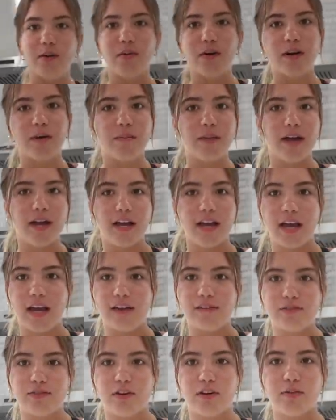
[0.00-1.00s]
we'll come back
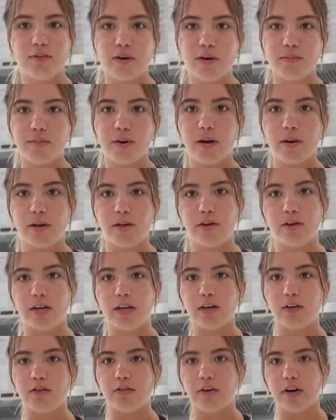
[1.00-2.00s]
after our run, probably
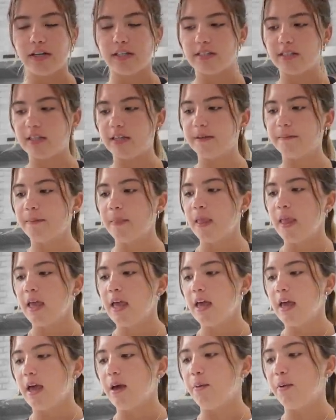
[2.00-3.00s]
looking crazy,
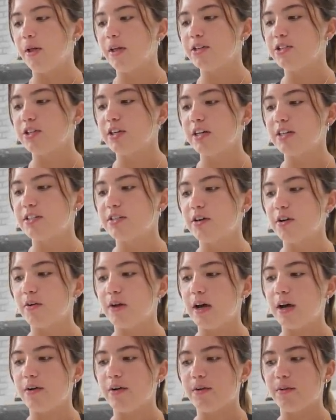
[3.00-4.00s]
and we'll let you guys know
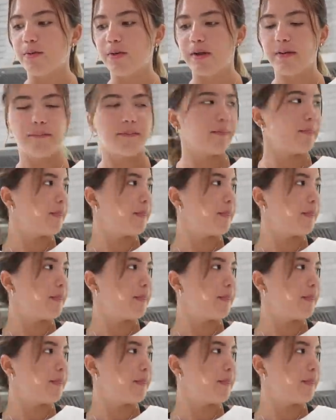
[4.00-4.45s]
how it went.